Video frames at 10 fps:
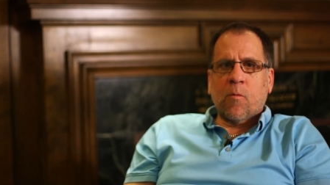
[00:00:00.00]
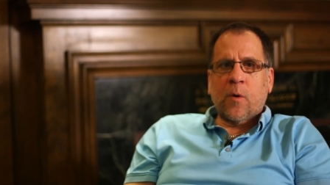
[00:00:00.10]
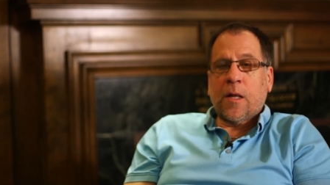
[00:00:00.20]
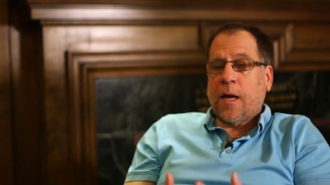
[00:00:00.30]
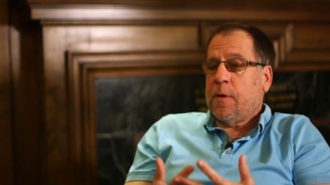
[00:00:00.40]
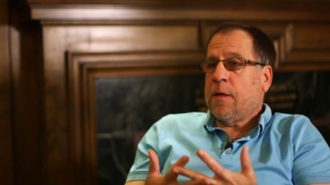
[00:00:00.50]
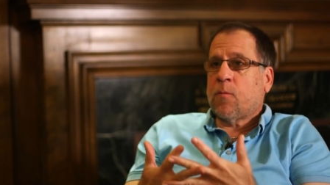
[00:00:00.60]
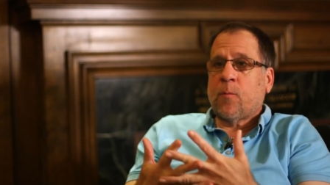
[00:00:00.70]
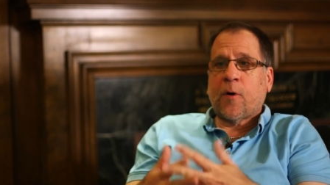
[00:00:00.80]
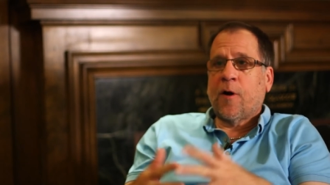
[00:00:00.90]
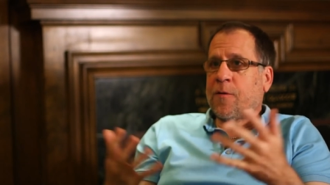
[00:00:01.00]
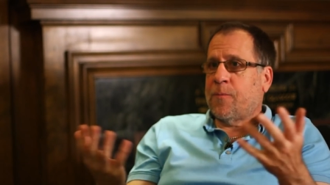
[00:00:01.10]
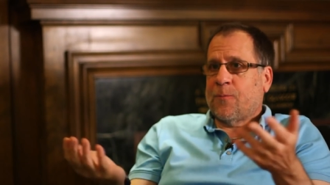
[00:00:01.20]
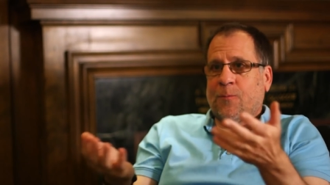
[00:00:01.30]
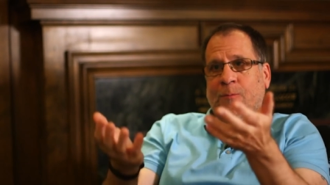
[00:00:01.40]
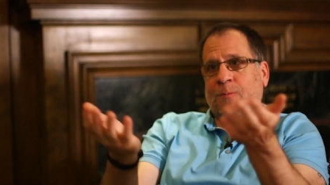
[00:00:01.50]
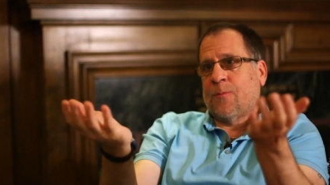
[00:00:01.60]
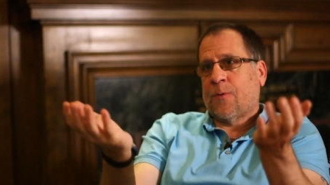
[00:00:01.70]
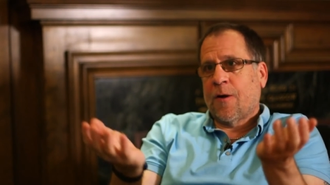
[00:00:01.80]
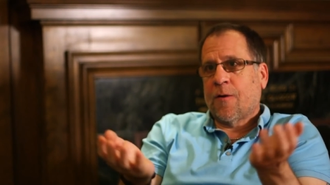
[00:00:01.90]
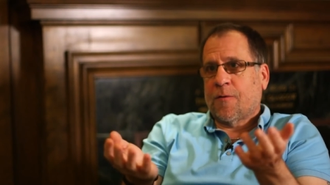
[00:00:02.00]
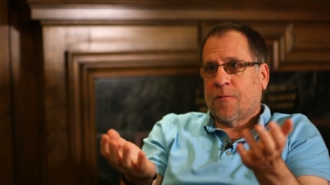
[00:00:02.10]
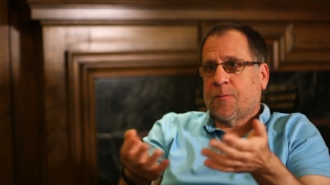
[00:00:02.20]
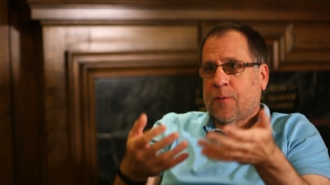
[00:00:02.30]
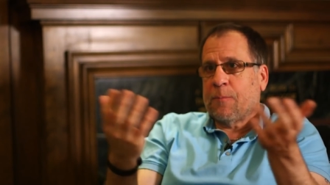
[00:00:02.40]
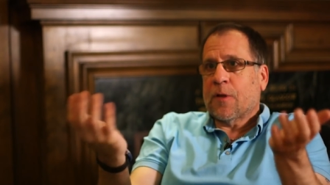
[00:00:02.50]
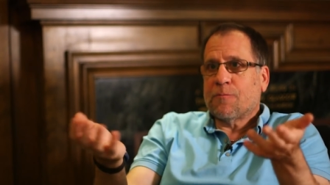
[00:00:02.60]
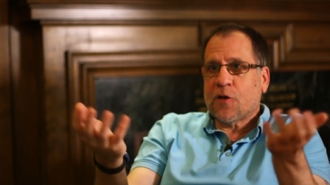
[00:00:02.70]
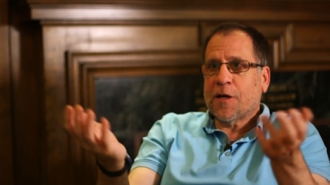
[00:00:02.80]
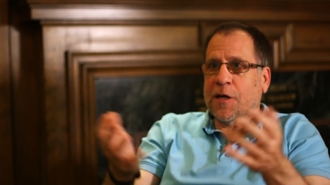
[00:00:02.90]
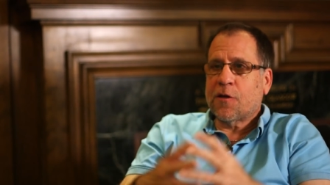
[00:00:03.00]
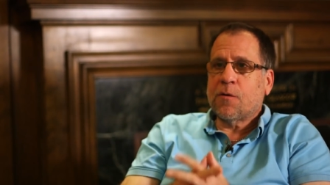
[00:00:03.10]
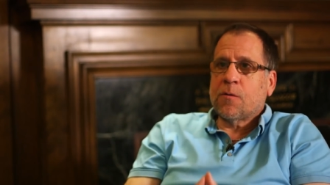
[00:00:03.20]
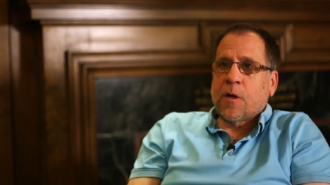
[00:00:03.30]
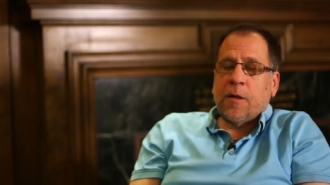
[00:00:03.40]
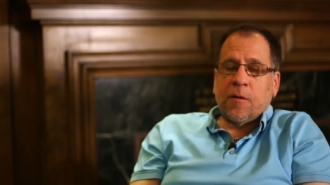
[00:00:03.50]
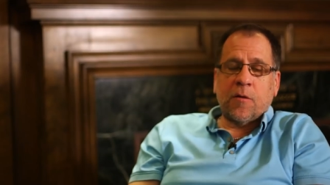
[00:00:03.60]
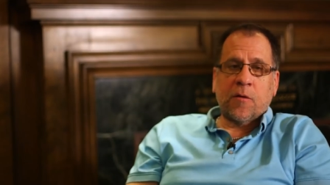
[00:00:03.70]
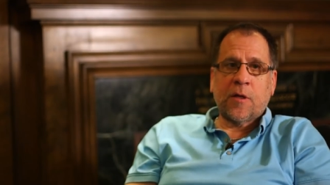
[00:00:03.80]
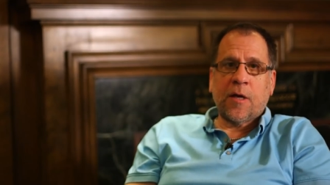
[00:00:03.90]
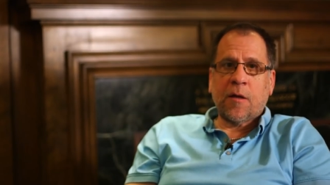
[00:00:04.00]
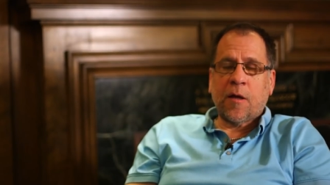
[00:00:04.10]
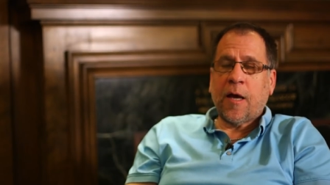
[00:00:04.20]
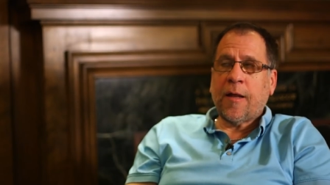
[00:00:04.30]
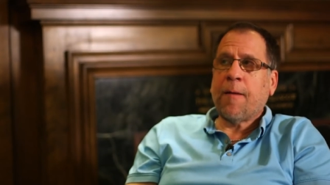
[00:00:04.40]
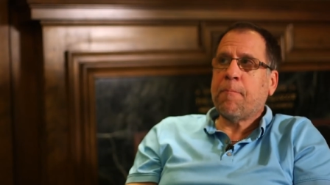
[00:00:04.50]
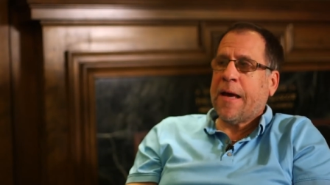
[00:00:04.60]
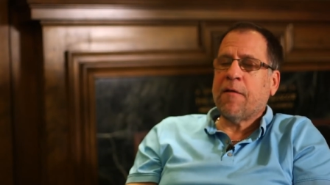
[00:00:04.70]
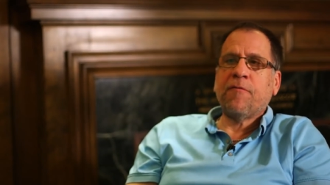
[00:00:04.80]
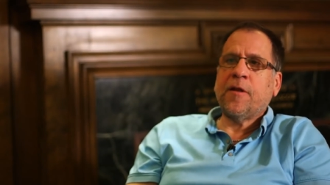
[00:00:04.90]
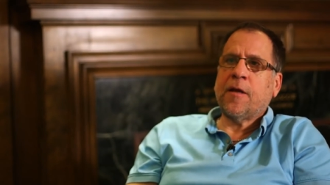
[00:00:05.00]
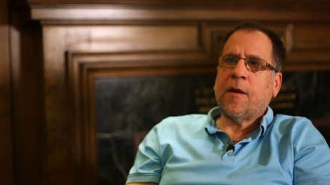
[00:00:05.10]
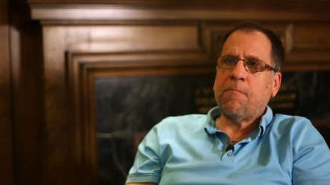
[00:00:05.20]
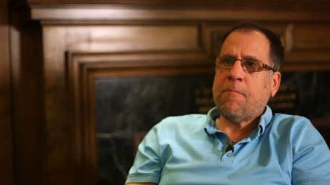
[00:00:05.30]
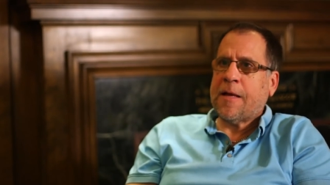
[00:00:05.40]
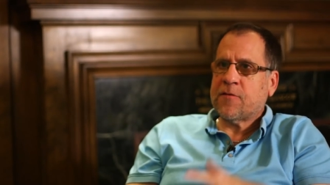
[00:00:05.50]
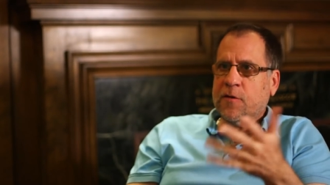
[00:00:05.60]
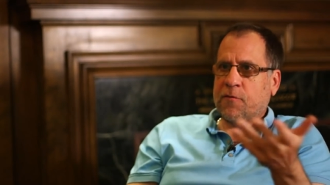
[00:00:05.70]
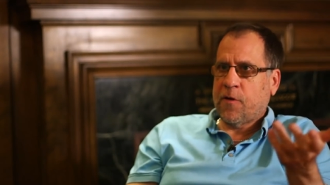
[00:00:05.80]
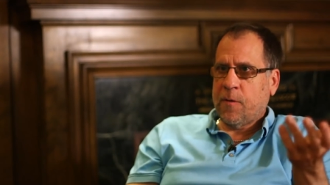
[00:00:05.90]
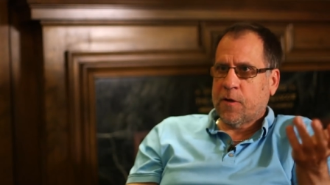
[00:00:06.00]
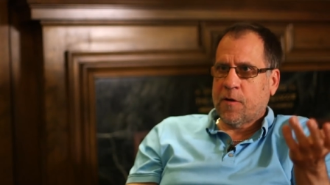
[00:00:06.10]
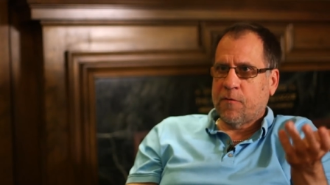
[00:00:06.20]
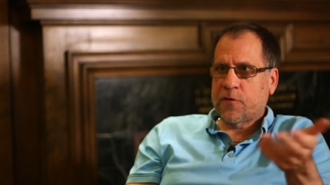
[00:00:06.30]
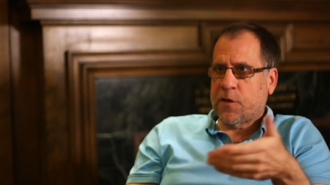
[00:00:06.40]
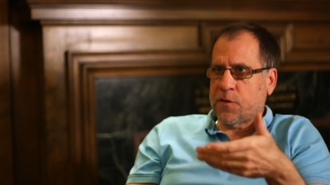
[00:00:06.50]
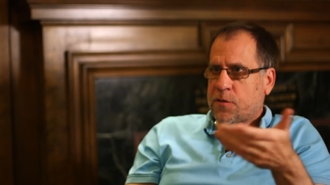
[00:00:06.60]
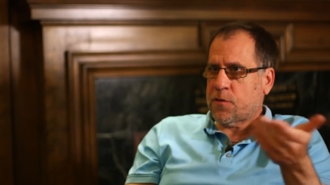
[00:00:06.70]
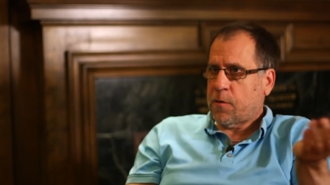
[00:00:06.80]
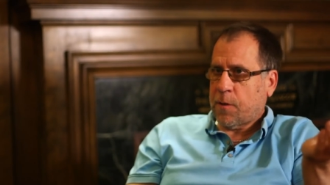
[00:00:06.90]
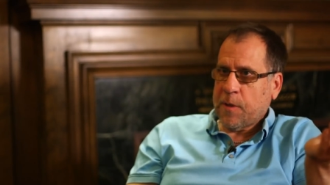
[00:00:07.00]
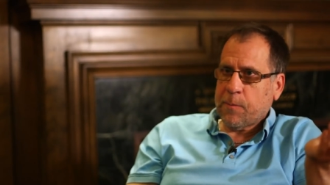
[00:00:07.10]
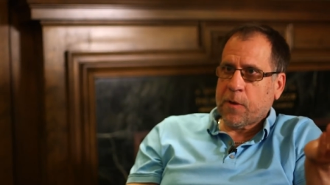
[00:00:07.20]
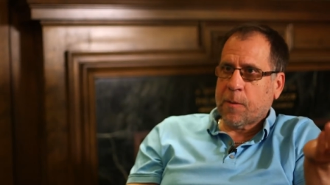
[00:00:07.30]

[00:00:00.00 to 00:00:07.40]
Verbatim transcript: well, I mean, part of the, part of the people I'm talking to, and that, and I'm benefiting immensely from the conversations, are like people